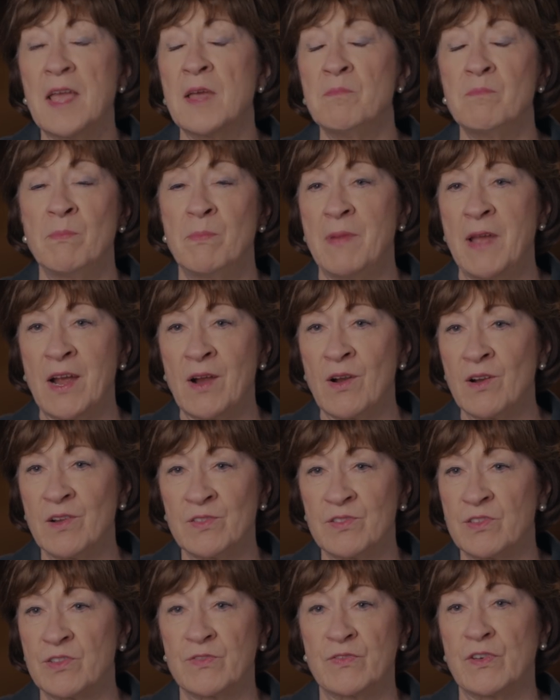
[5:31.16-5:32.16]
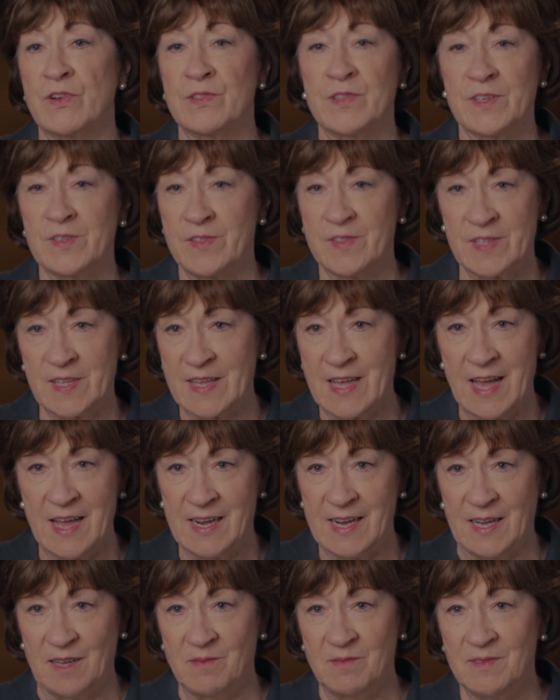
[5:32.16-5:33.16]
embarrassed for the
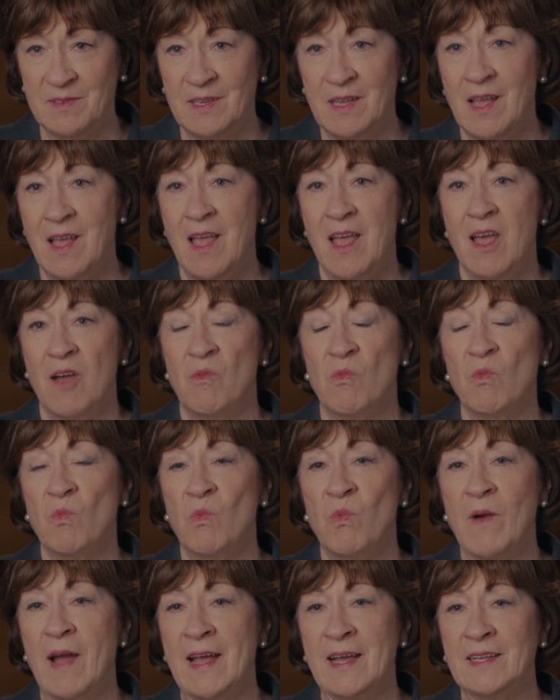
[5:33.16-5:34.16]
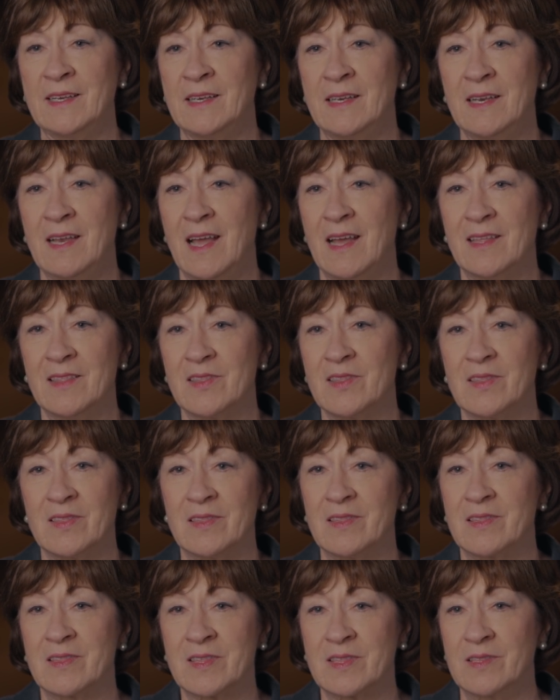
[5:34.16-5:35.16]
Senate when
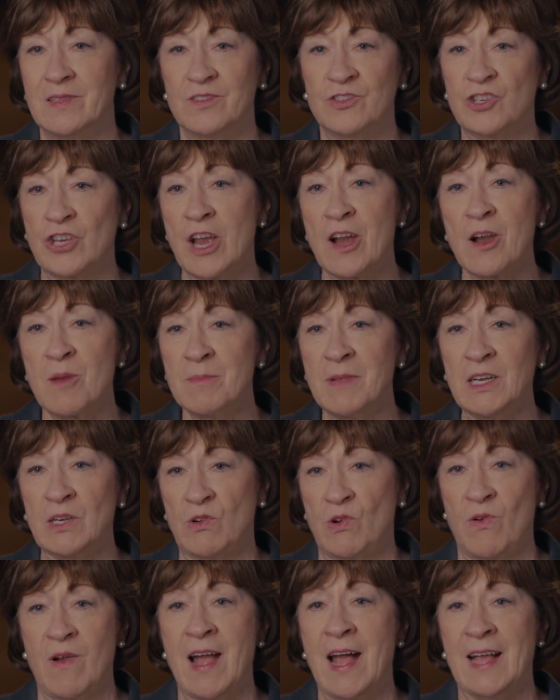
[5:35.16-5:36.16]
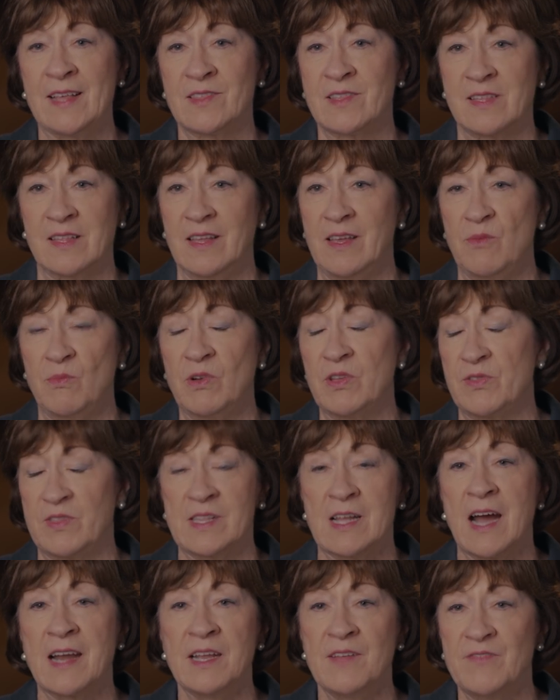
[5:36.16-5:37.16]
Chairman Grassley was
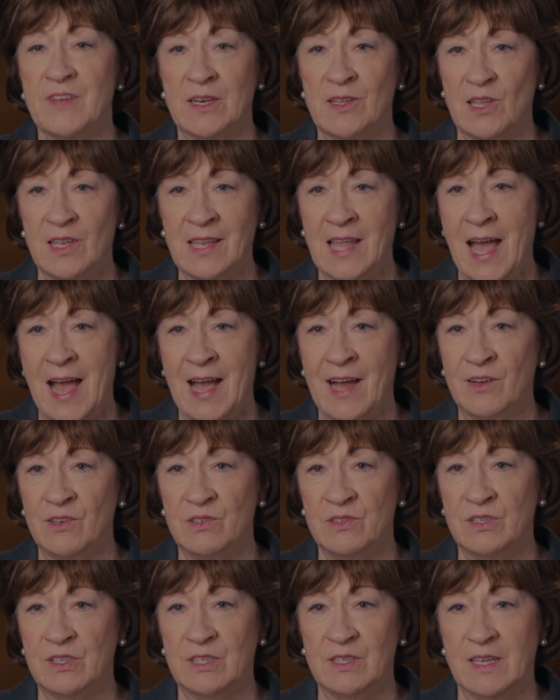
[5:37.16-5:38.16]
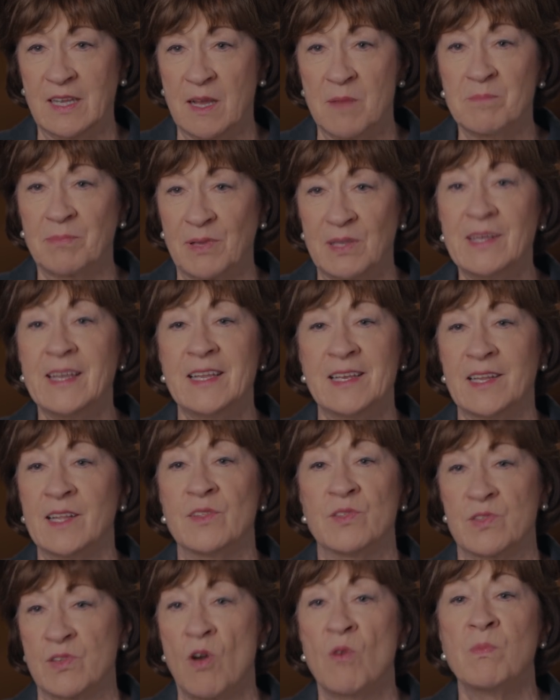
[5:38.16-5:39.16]
not even allowed to complete
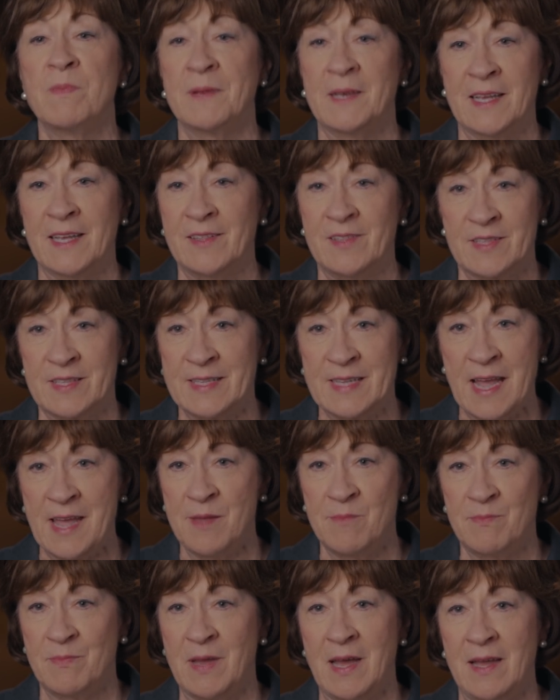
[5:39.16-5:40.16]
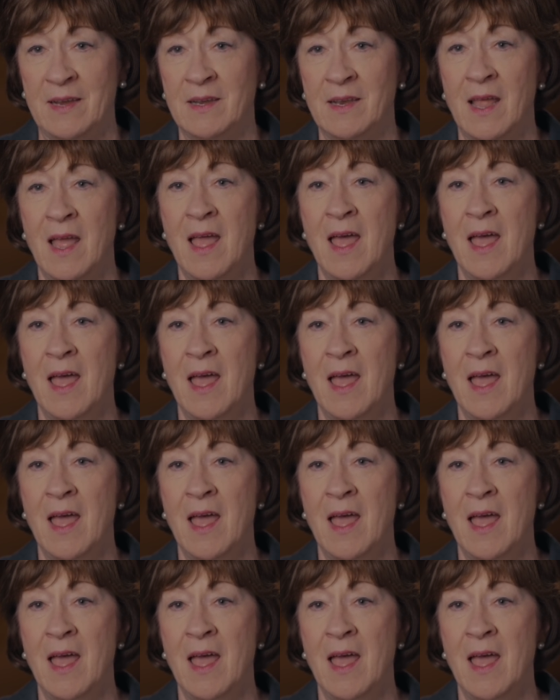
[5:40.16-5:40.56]
his opening statement